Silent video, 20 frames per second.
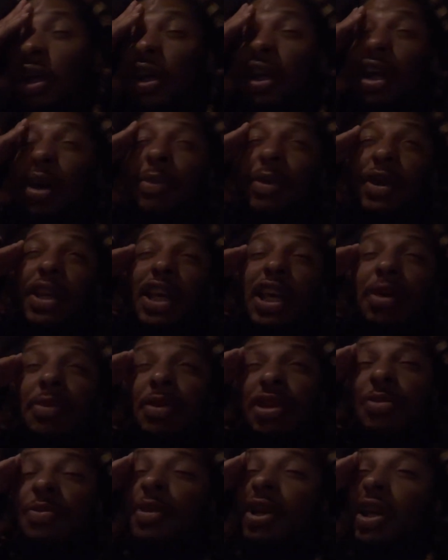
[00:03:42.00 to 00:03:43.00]
And I'm gonna keep
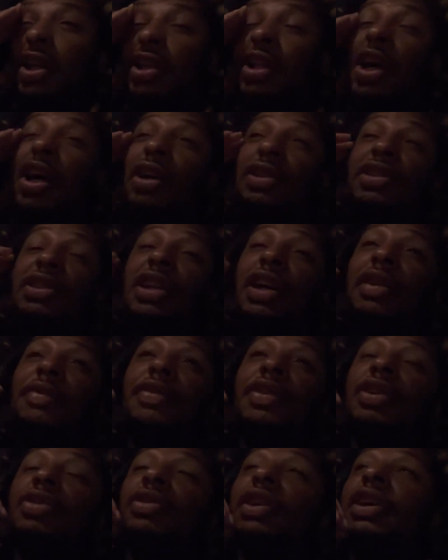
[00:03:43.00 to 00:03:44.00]
as many dogs as I
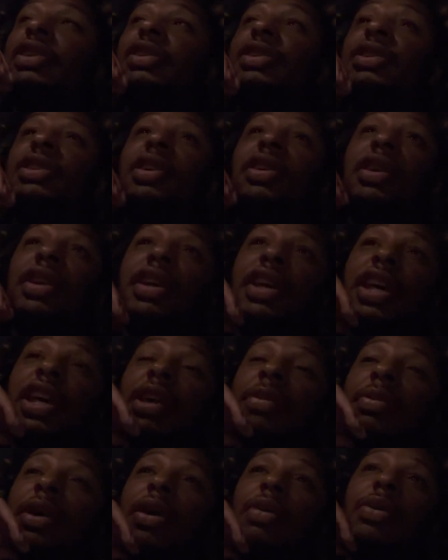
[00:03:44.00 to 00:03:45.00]
feel necessary to
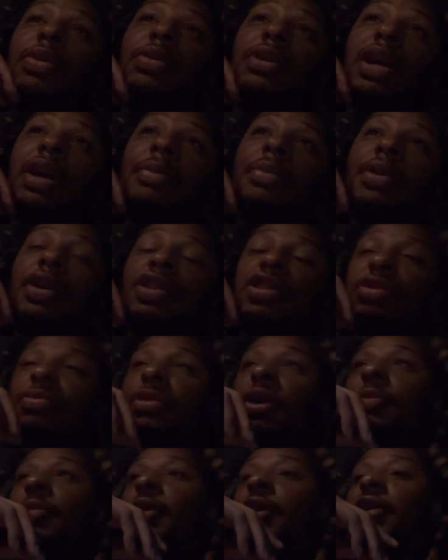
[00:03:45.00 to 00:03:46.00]
keep. I will not budge on
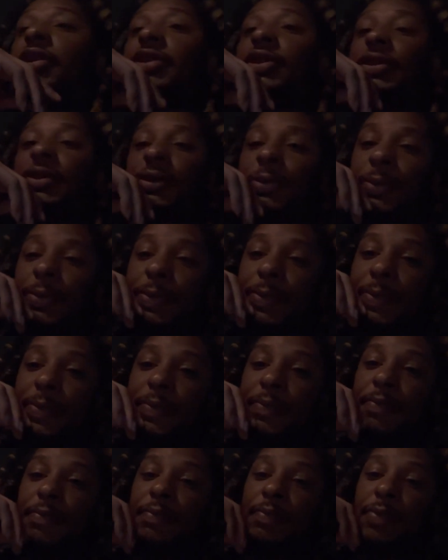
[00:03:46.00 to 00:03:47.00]
my prices.
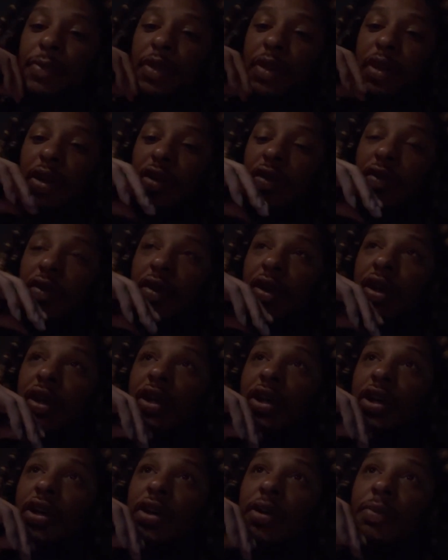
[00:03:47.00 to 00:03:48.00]
All right,
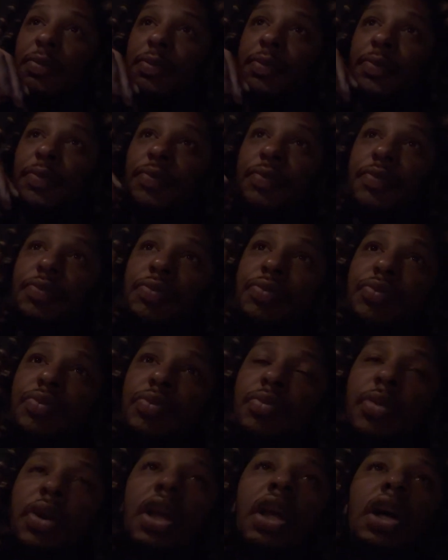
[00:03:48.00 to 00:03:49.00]

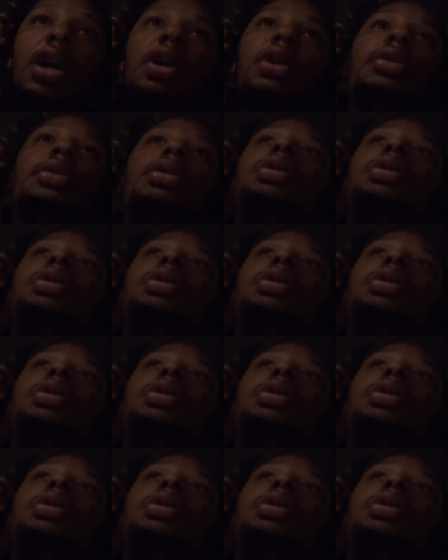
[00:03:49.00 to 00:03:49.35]
but yeah,